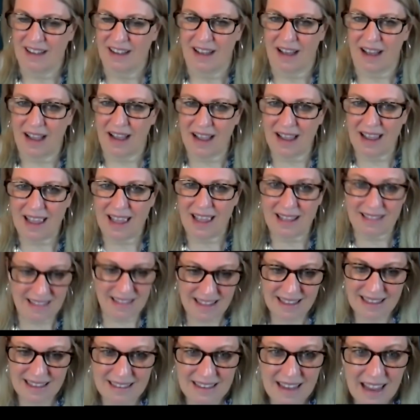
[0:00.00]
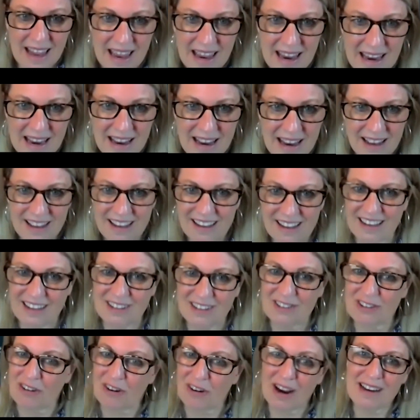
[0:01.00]
at the end of the day,
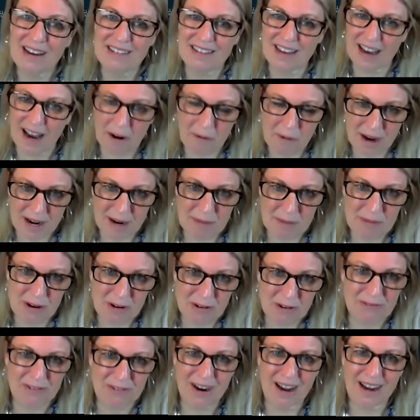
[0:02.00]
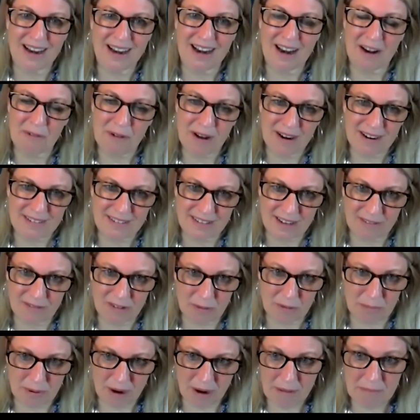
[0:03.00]
it's great I want to be your friend and I want to solve
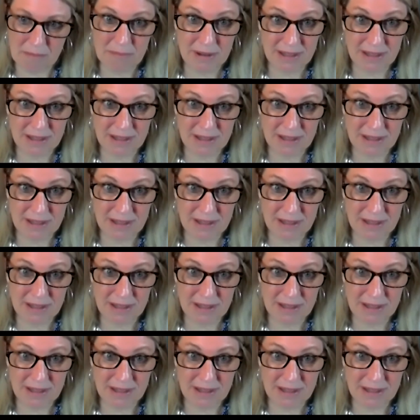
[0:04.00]
your problem.